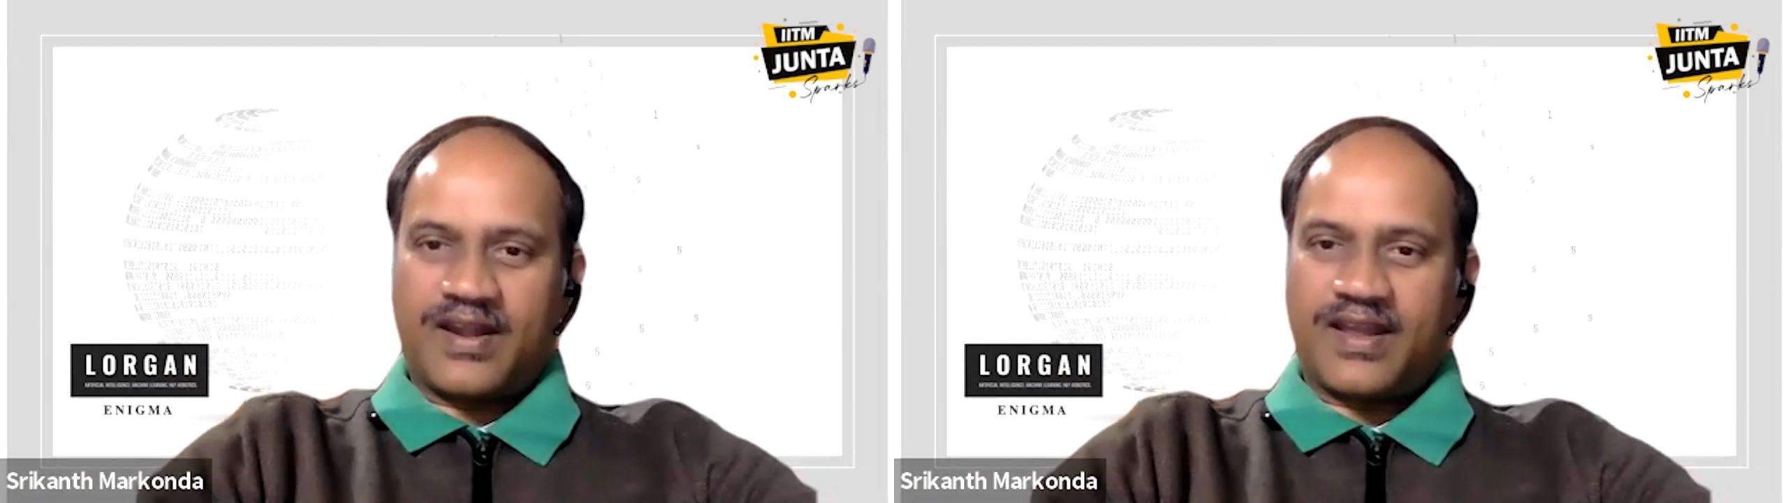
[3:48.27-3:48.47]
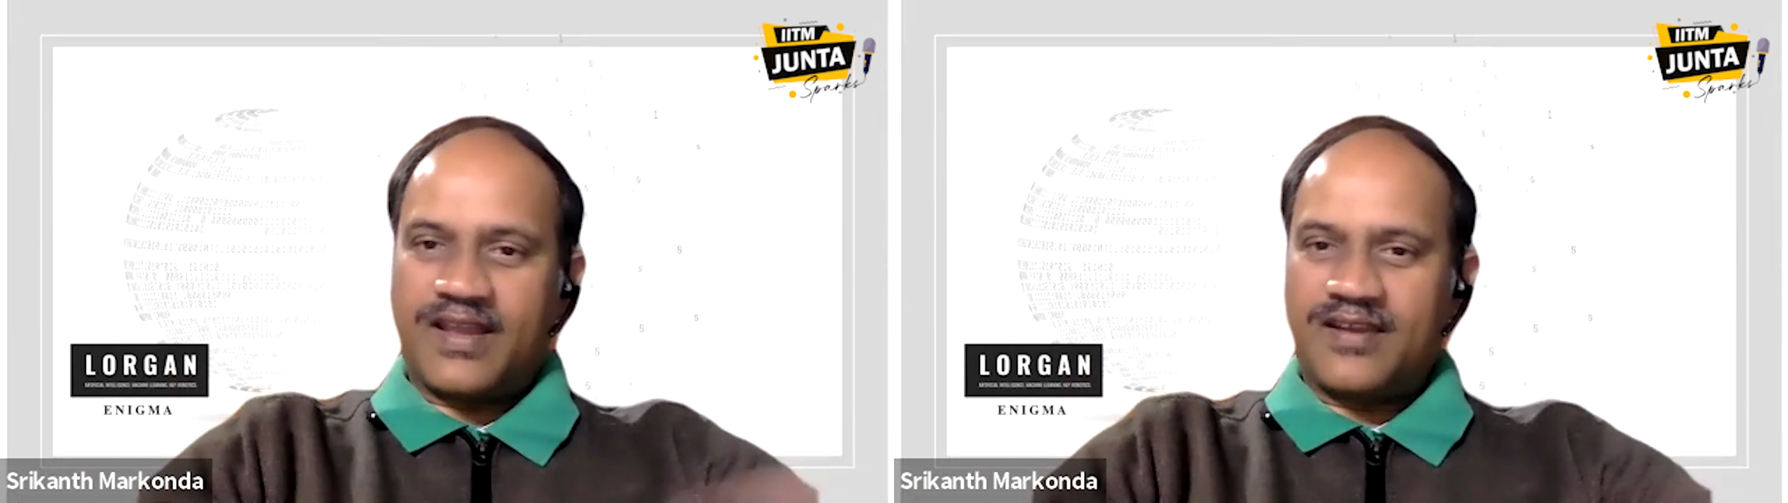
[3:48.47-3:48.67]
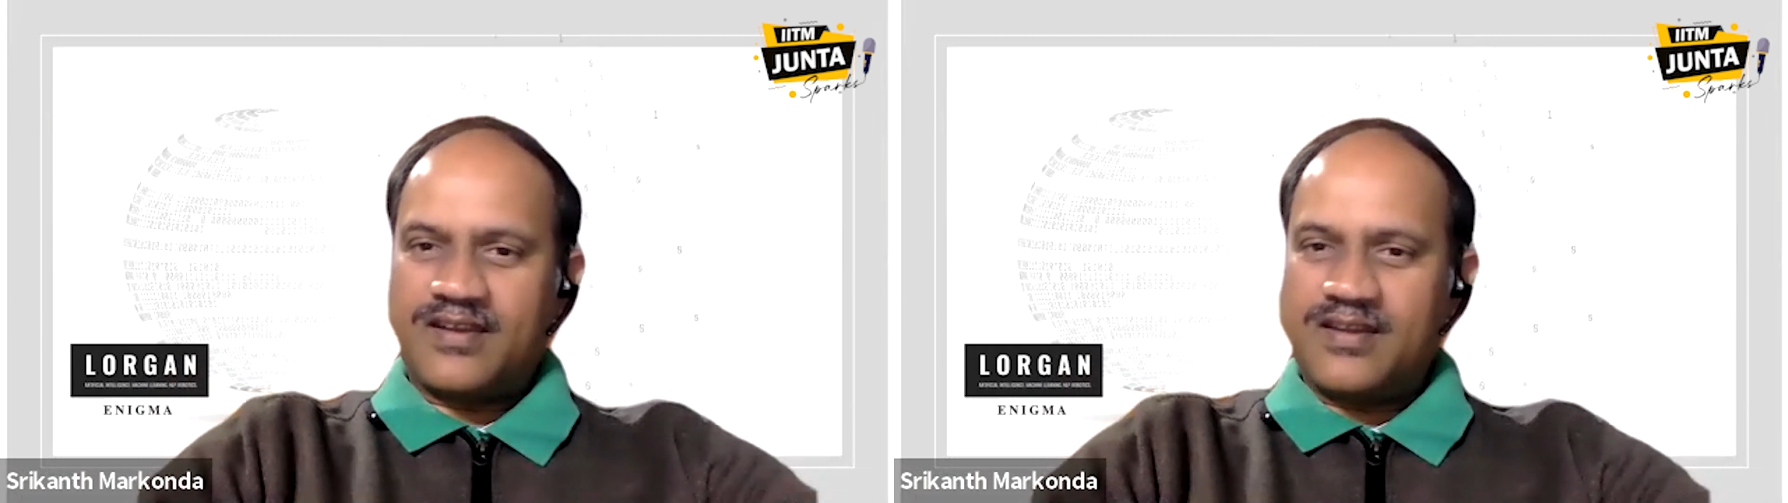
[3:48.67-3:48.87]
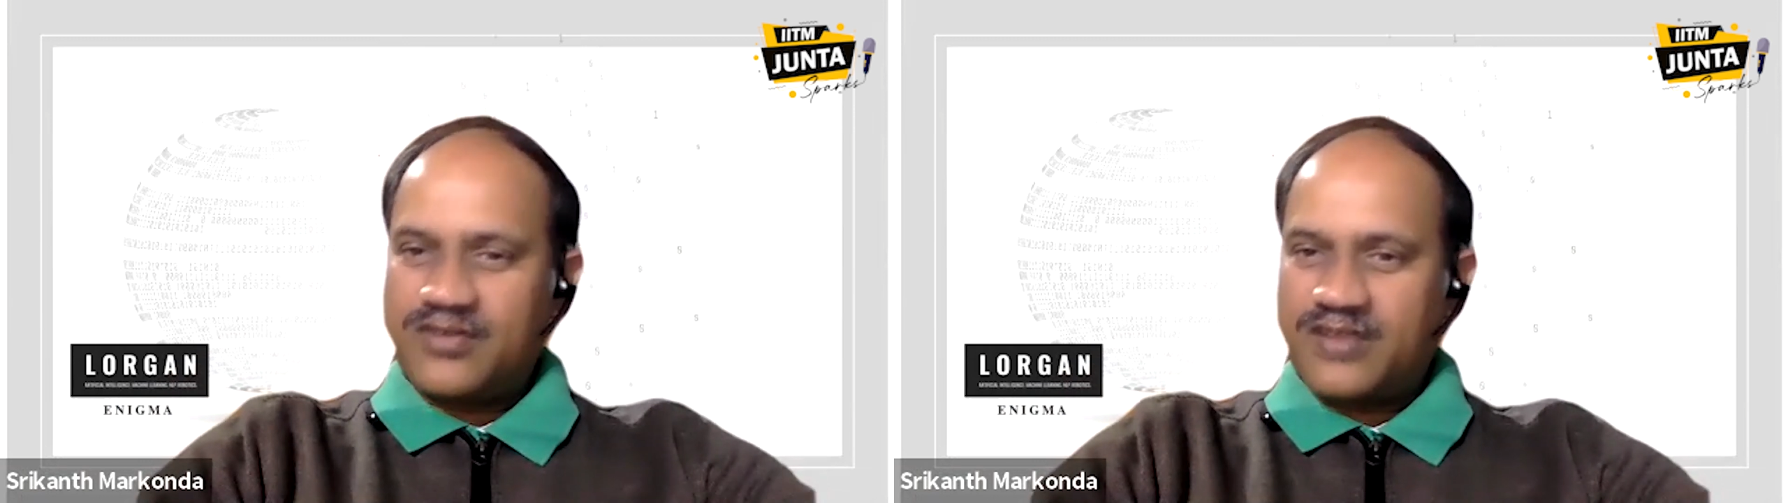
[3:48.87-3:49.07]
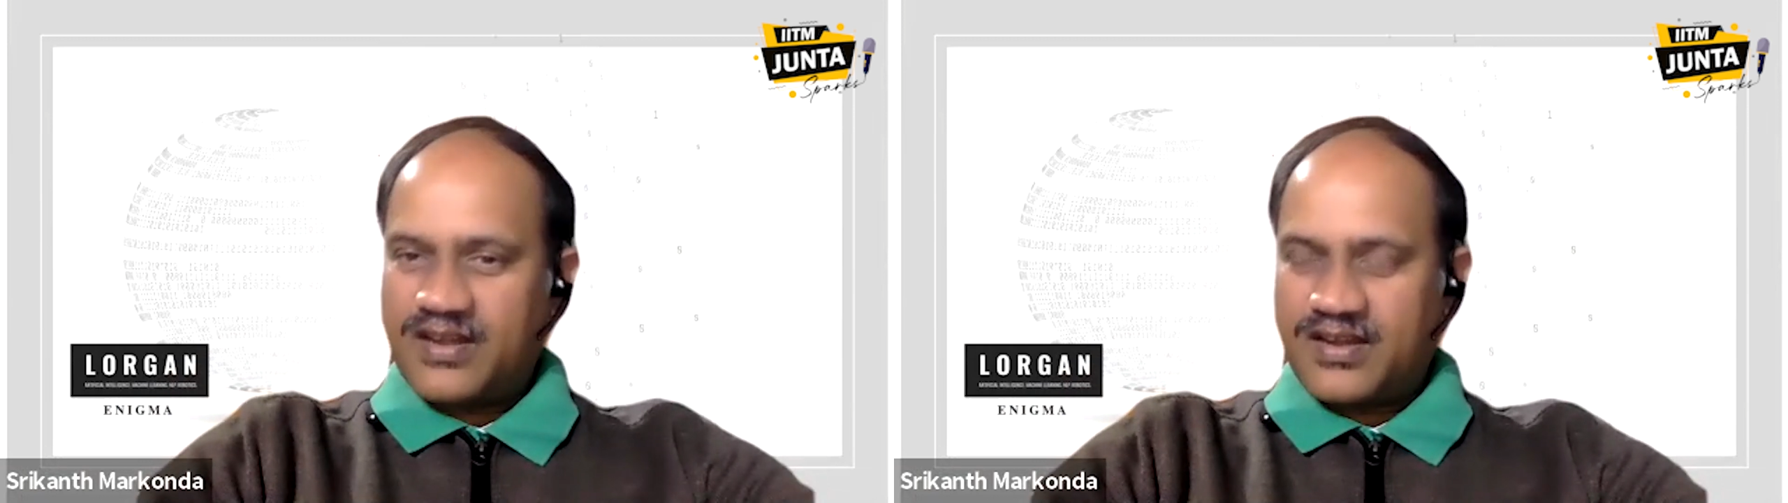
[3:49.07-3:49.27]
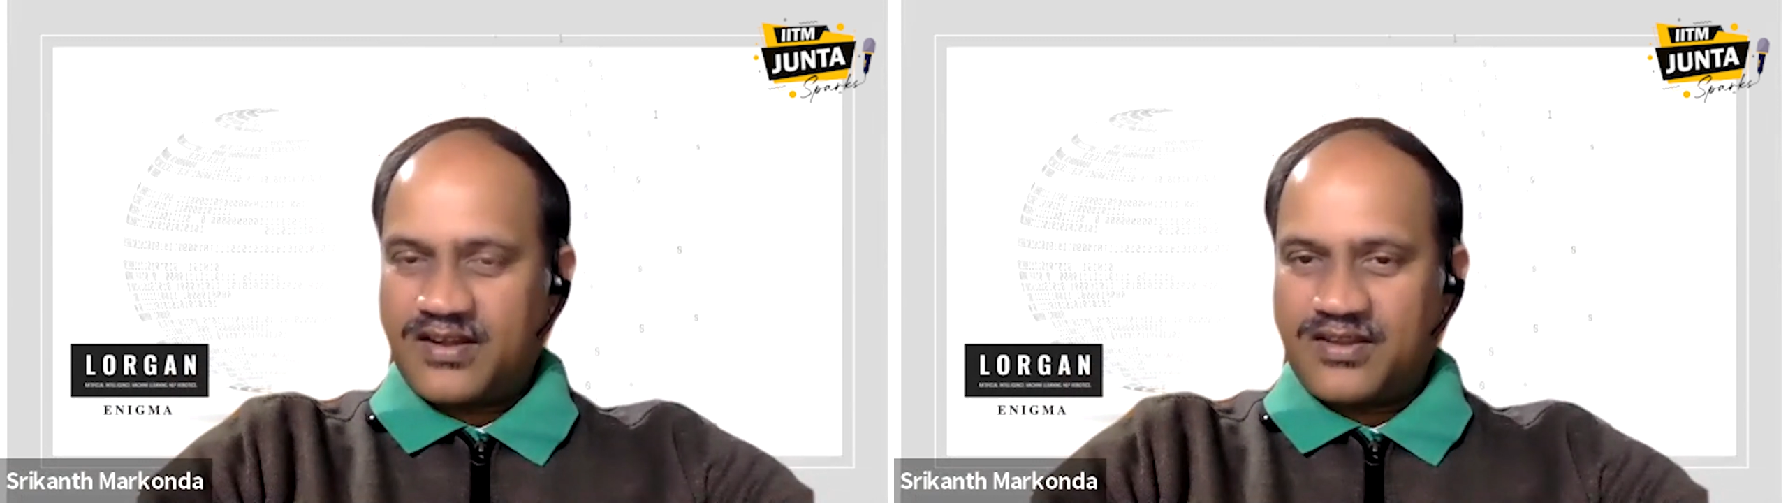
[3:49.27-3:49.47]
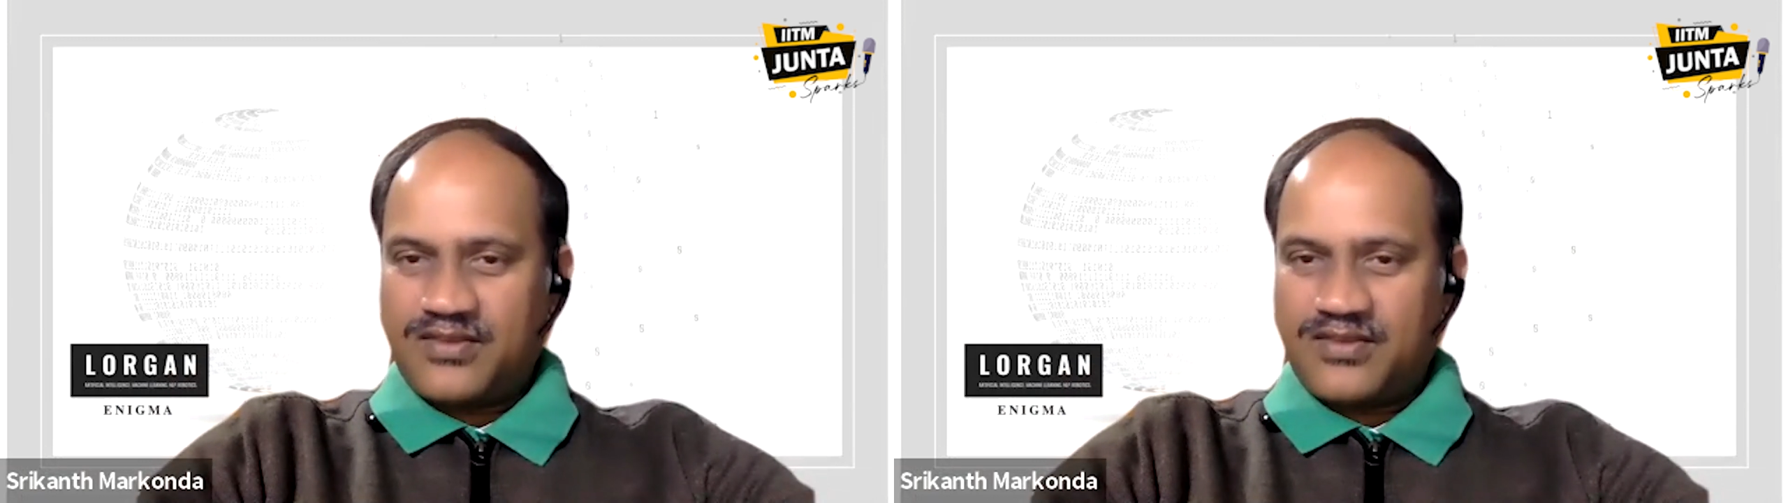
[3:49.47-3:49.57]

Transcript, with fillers: and I relocated